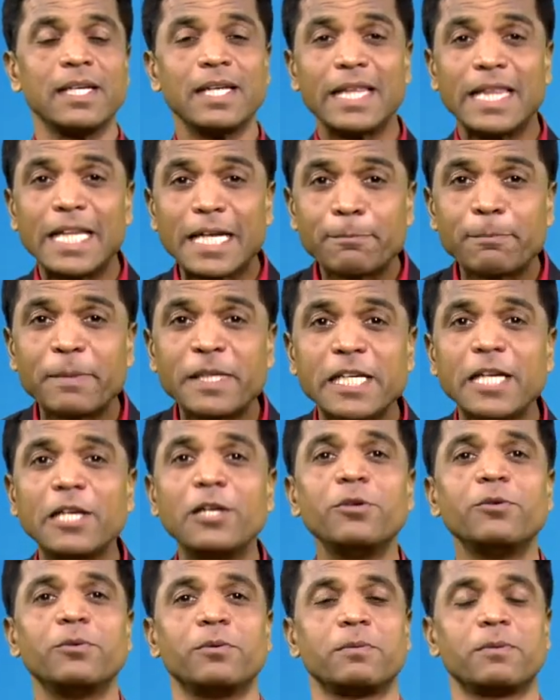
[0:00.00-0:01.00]
Let me tell
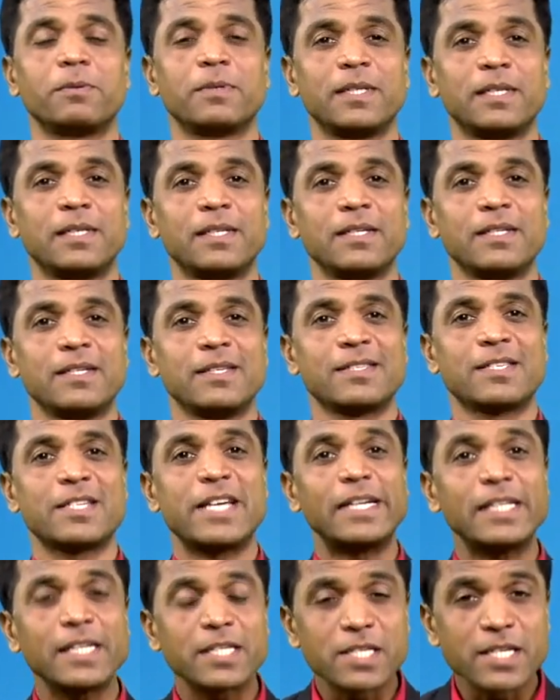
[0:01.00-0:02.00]
you
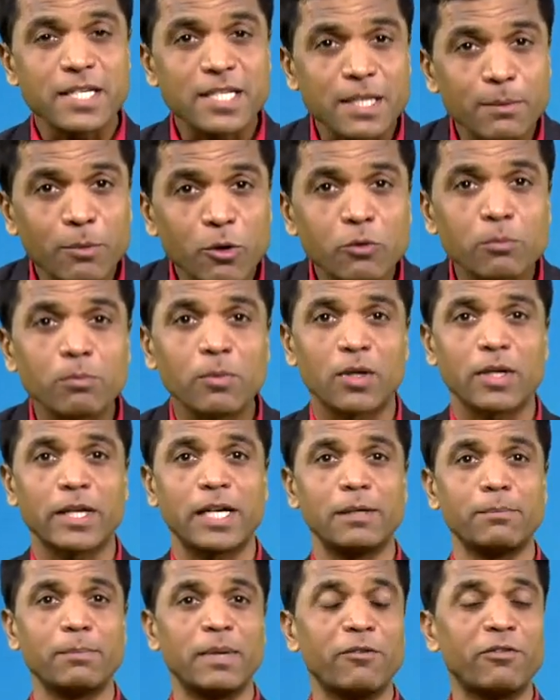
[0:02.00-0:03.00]
statistics about
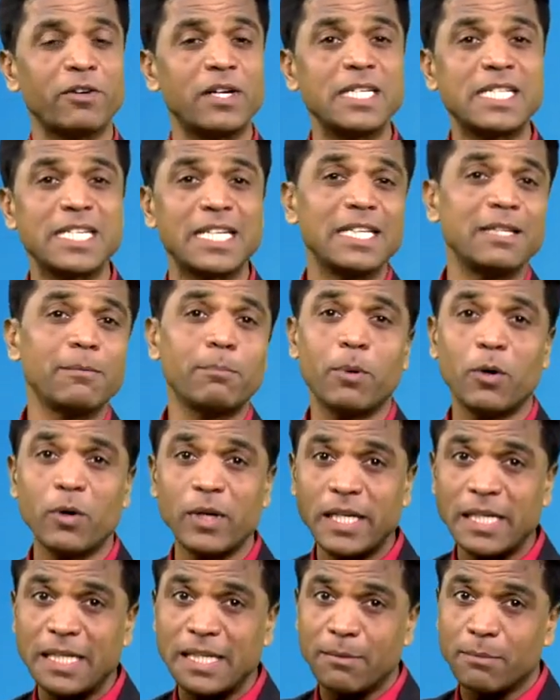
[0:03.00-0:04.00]
market, my friends. In the
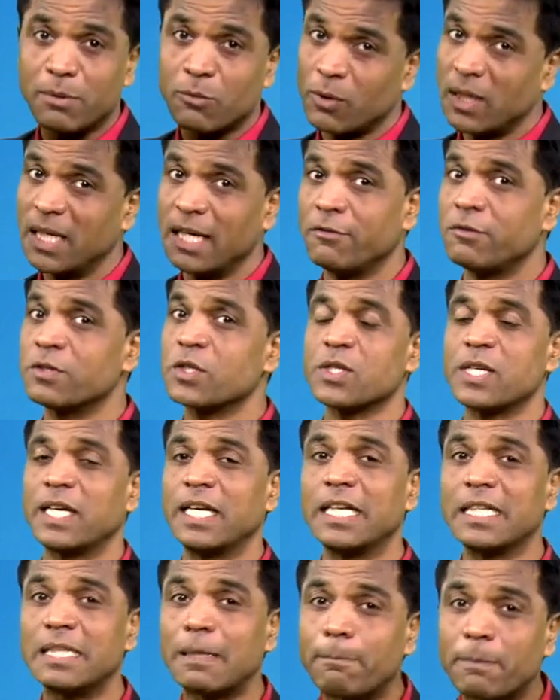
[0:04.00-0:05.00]
point number 1, I was
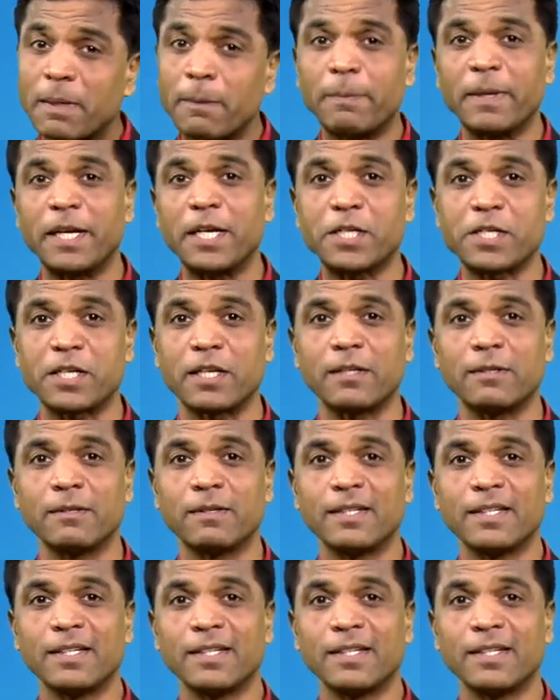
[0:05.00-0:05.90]
saying the preparation